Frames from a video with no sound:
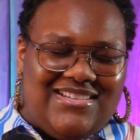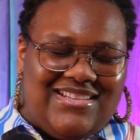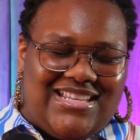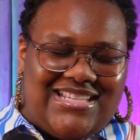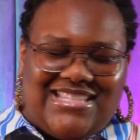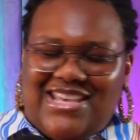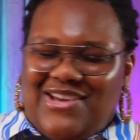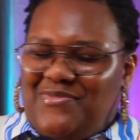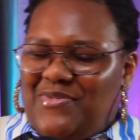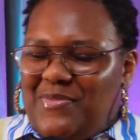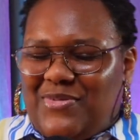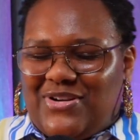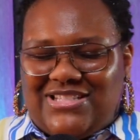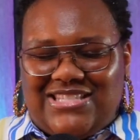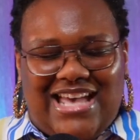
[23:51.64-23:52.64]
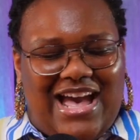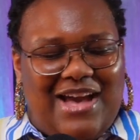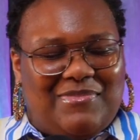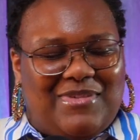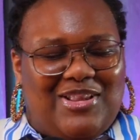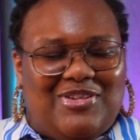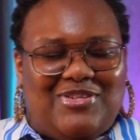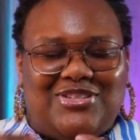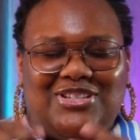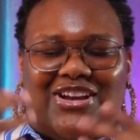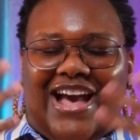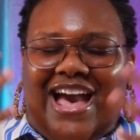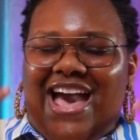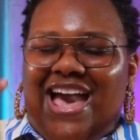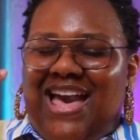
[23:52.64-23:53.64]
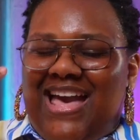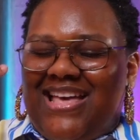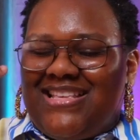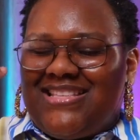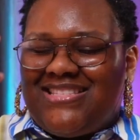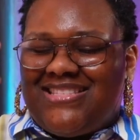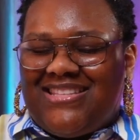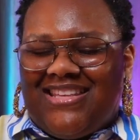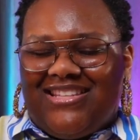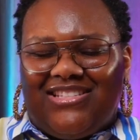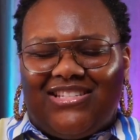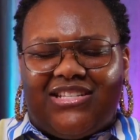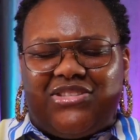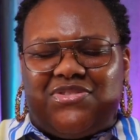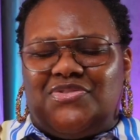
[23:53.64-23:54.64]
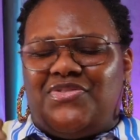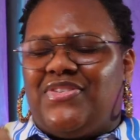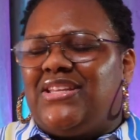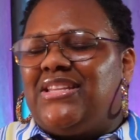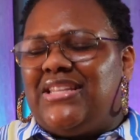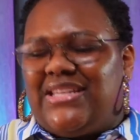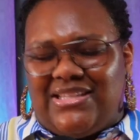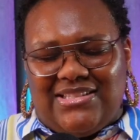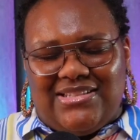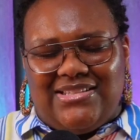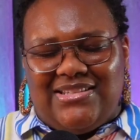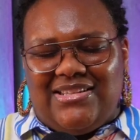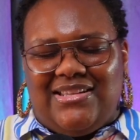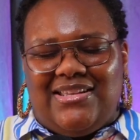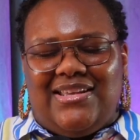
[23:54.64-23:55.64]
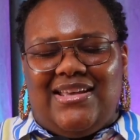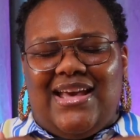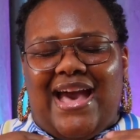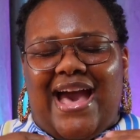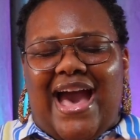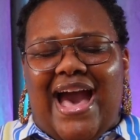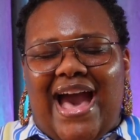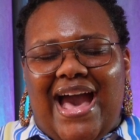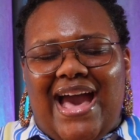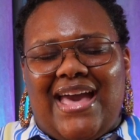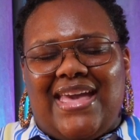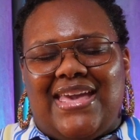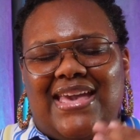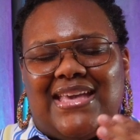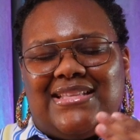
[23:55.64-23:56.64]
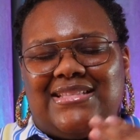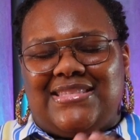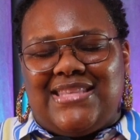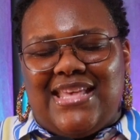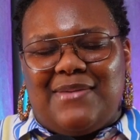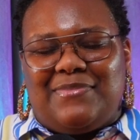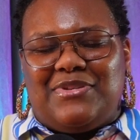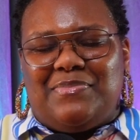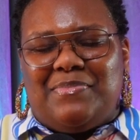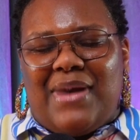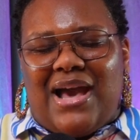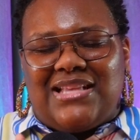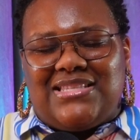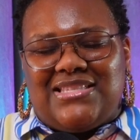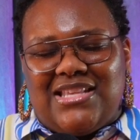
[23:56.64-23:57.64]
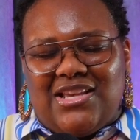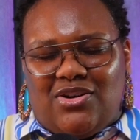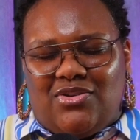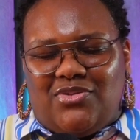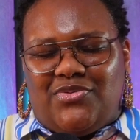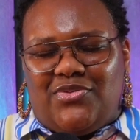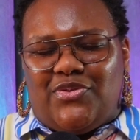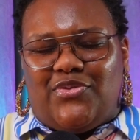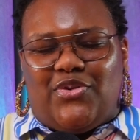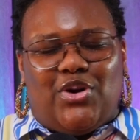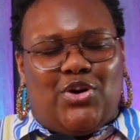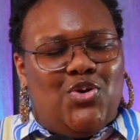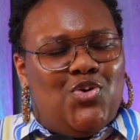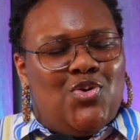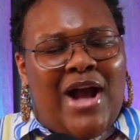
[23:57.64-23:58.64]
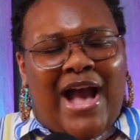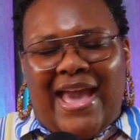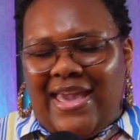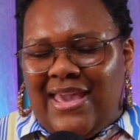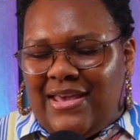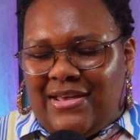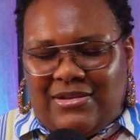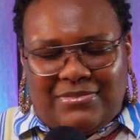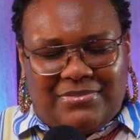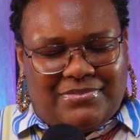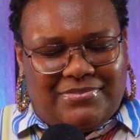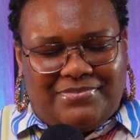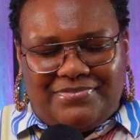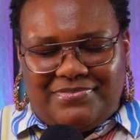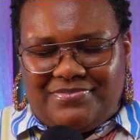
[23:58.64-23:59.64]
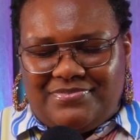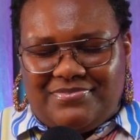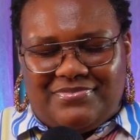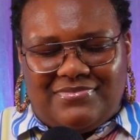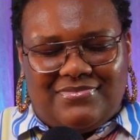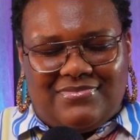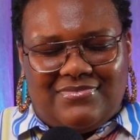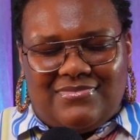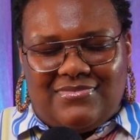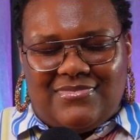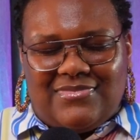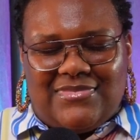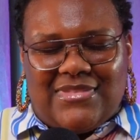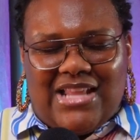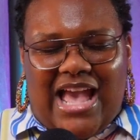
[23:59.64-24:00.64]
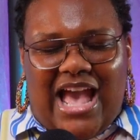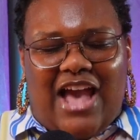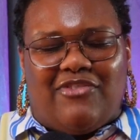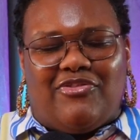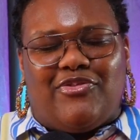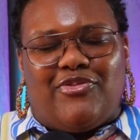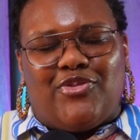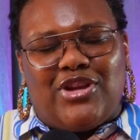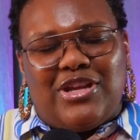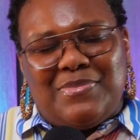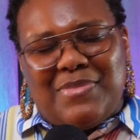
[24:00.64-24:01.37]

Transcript: Let's say it one more time. Close your eyes and just feel it. I accept myself for who I am. I free